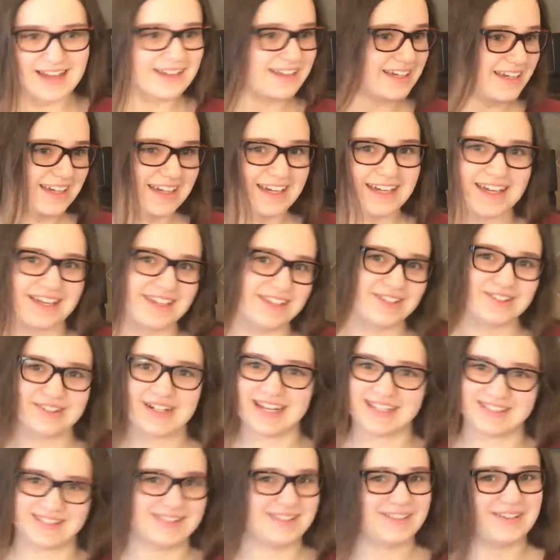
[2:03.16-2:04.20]
I can't get the
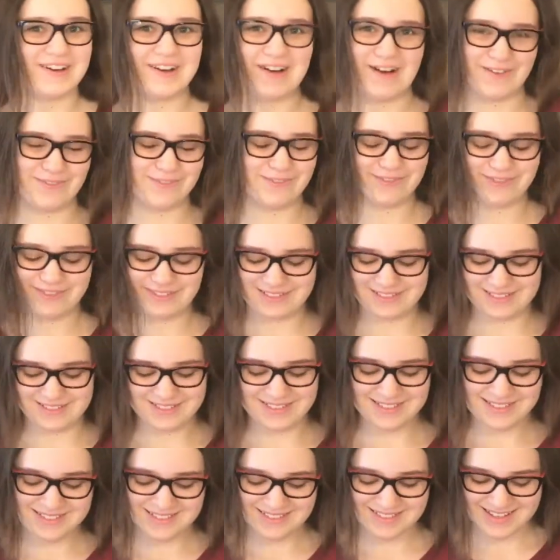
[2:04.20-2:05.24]
rest off.
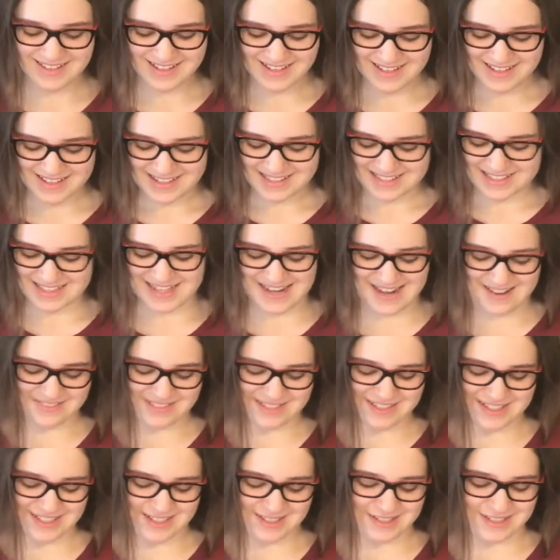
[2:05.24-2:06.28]
So now
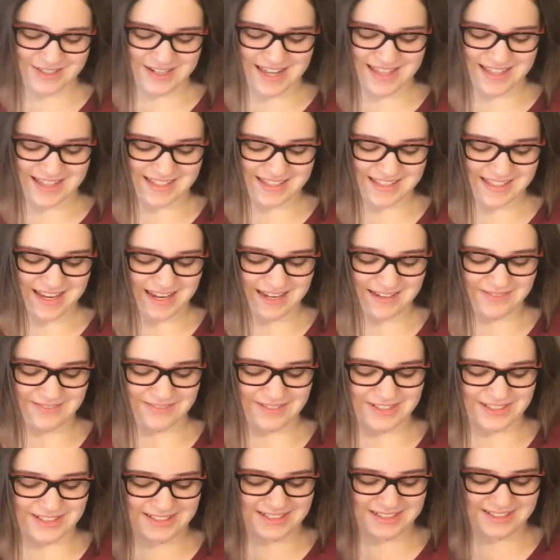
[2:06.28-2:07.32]
we're gonna try the second
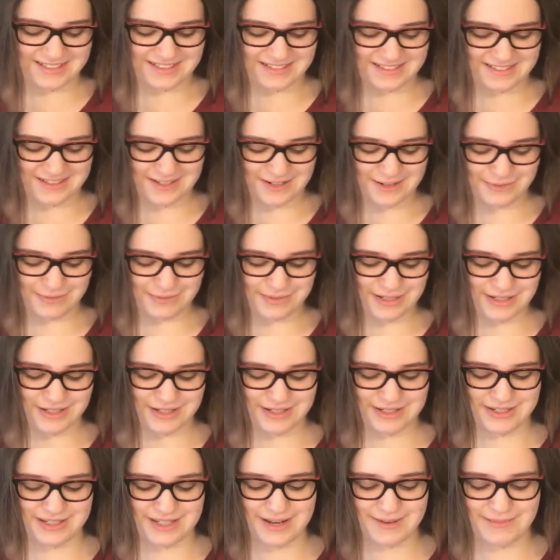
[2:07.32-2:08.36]
one. Hope it
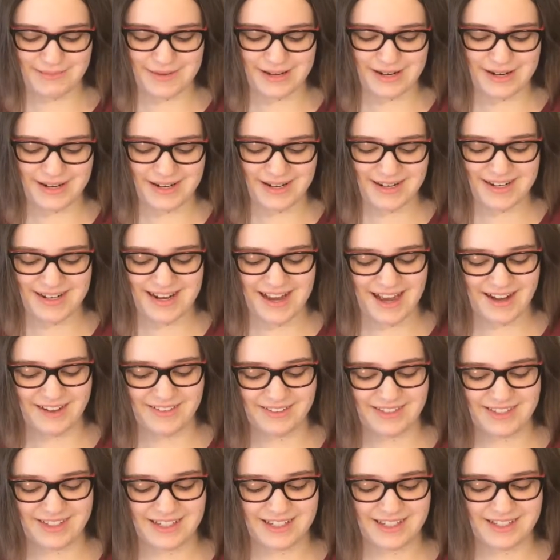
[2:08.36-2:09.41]
turns out better. I
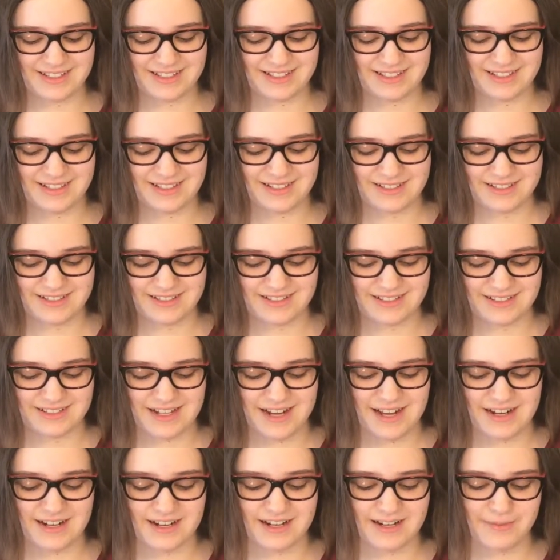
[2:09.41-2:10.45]
don't think it's gonna turn
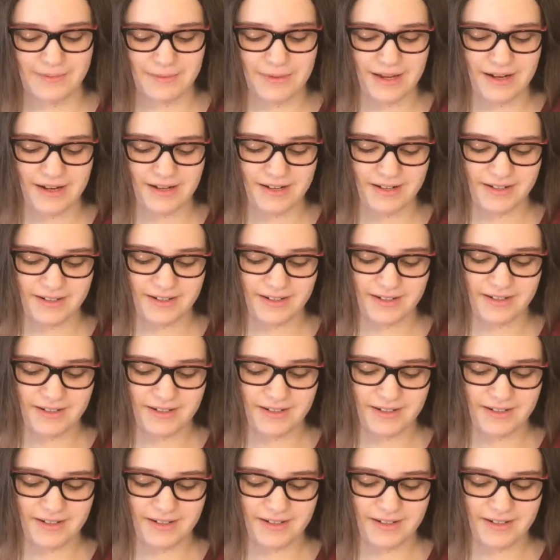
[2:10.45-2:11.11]
out any better.